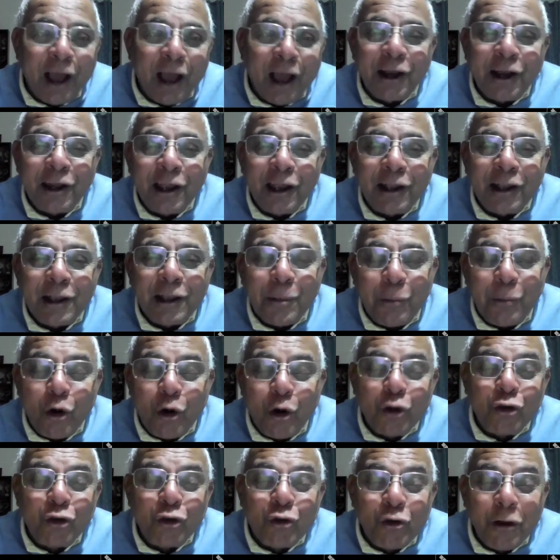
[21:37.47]
the
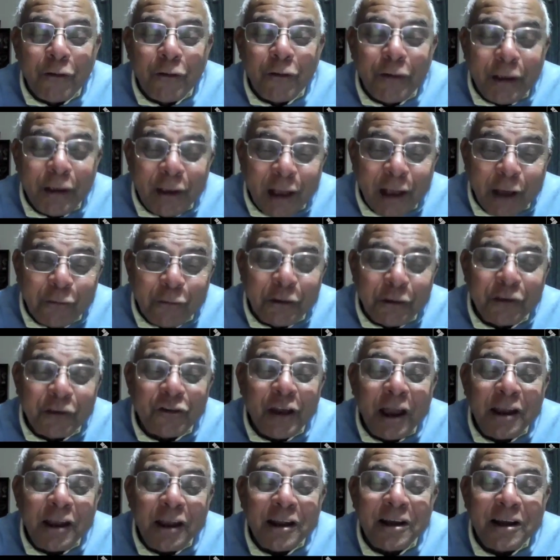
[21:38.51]
more UAVs are with
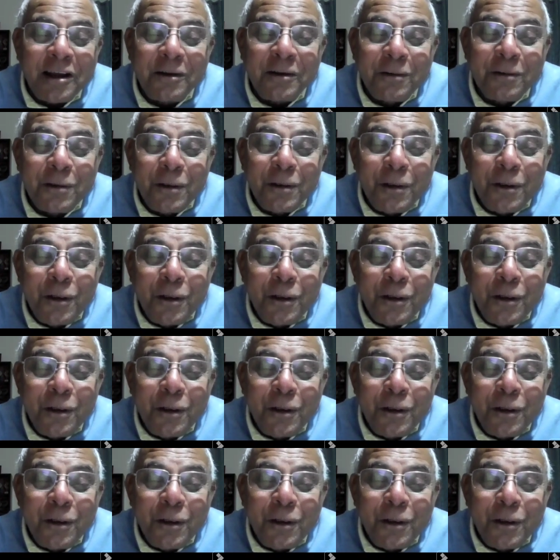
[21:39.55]
China.